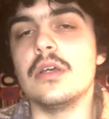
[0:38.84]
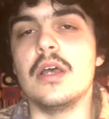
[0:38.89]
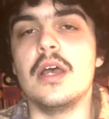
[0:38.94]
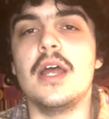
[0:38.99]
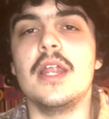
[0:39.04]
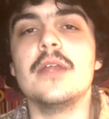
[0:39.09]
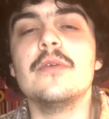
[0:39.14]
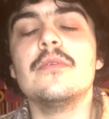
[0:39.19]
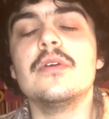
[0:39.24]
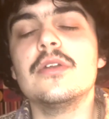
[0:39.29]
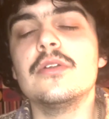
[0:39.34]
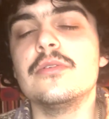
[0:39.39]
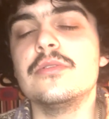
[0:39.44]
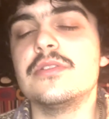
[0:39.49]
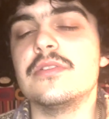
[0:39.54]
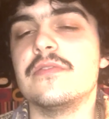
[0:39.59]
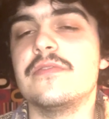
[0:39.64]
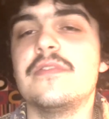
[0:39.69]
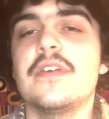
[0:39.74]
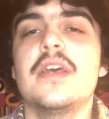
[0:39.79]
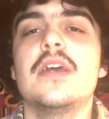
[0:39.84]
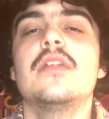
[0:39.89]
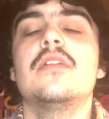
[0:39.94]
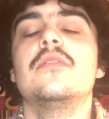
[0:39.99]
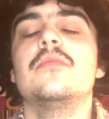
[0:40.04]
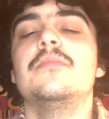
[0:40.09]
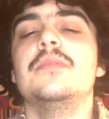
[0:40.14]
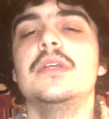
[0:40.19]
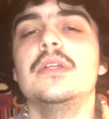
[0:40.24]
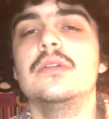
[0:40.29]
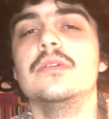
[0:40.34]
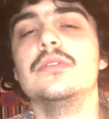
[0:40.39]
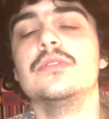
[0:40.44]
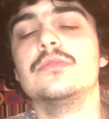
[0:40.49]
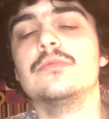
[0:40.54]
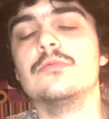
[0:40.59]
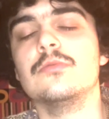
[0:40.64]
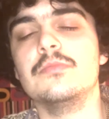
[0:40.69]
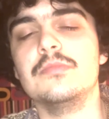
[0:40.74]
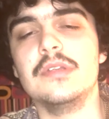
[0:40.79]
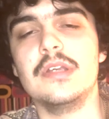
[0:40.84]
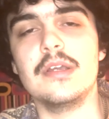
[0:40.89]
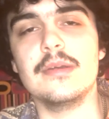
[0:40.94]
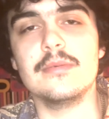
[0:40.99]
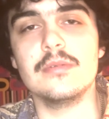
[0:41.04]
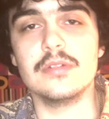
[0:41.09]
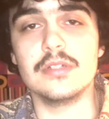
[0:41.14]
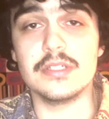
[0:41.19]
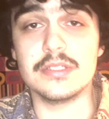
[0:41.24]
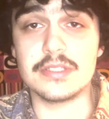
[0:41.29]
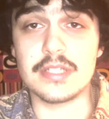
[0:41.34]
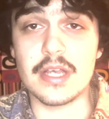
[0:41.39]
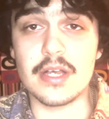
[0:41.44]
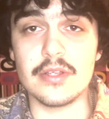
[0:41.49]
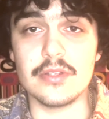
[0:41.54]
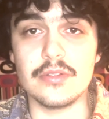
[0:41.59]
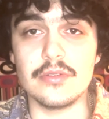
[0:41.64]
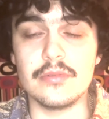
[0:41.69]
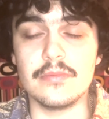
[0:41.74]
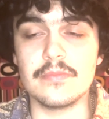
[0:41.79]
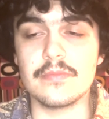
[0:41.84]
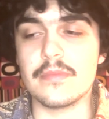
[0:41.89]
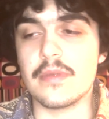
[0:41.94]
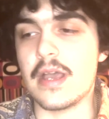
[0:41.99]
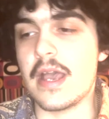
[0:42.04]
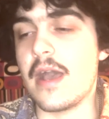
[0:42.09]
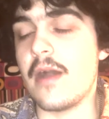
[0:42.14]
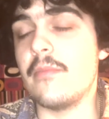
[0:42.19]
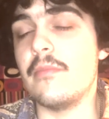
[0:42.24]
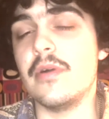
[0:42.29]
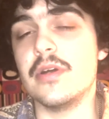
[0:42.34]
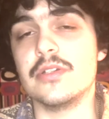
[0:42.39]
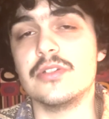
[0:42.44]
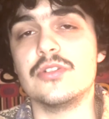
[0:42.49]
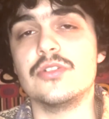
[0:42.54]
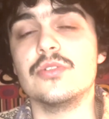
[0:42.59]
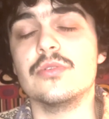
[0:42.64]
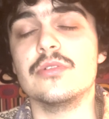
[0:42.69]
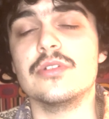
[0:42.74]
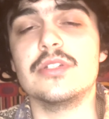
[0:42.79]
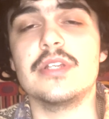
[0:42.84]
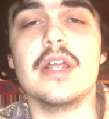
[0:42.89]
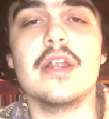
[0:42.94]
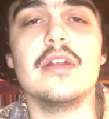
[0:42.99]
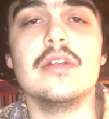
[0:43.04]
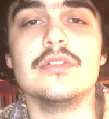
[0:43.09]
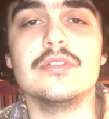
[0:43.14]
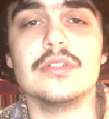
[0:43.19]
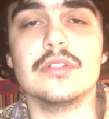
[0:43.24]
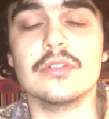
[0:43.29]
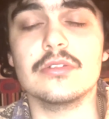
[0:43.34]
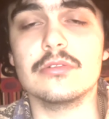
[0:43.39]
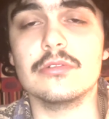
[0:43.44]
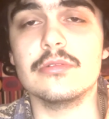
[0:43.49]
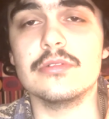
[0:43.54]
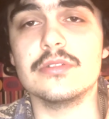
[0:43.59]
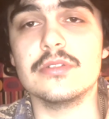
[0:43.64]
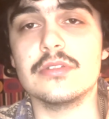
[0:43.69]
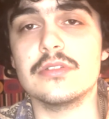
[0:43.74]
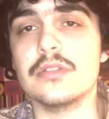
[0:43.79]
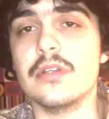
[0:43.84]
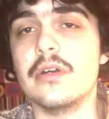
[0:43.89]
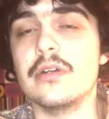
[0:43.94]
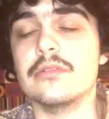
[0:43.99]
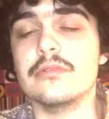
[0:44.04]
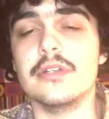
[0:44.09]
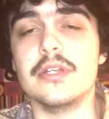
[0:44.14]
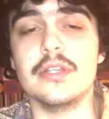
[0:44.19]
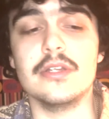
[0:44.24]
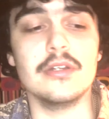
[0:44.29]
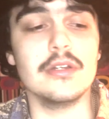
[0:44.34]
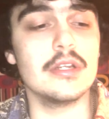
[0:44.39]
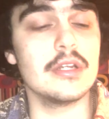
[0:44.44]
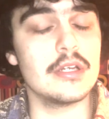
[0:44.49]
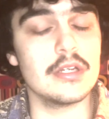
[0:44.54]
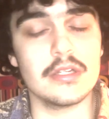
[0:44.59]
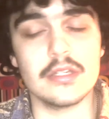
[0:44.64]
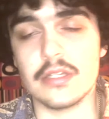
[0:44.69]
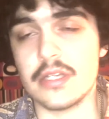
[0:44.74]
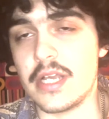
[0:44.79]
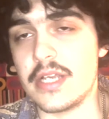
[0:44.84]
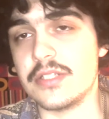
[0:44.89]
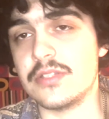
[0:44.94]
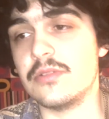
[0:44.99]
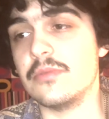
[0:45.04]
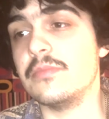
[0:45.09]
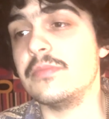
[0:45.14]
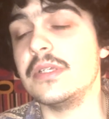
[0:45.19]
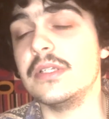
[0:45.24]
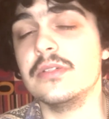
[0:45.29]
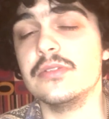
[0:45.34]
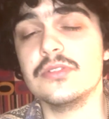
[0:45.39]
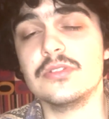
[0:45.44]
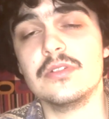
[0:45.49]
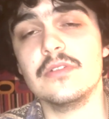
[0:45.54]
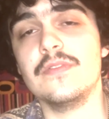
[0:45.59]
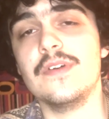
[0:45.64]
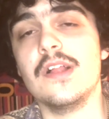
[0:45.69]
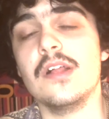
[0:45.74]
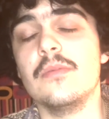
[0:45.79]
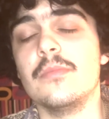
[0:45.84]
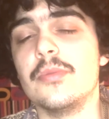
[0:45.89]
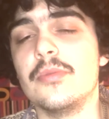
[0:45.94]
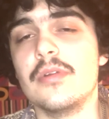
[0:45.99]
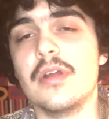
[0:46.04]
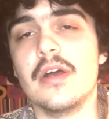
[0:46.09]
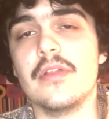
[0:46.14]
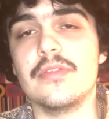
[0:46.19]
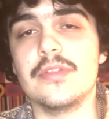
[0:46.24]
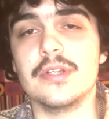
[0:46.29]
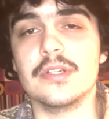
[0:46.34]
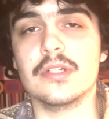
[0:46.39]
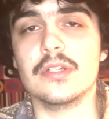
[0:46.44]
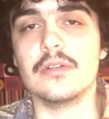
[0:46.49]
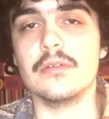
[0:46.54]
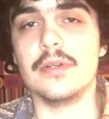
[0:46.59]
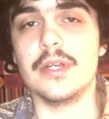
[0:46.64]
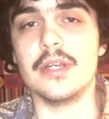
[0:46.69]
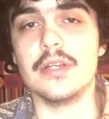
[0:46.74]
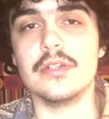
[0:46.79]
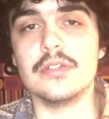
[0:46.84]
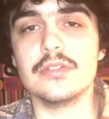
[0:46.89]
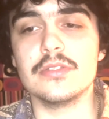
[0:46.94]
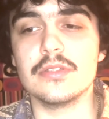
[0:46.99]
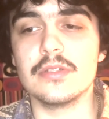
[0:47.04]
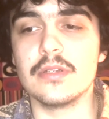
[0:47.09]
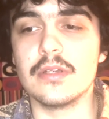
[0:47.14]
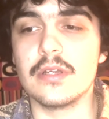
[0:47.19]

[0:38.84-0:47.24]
Anyone who's a fan of the Beatles will be able to tell you how much George Harrison grew as a songwriter as the Beatles developed throughout their careers.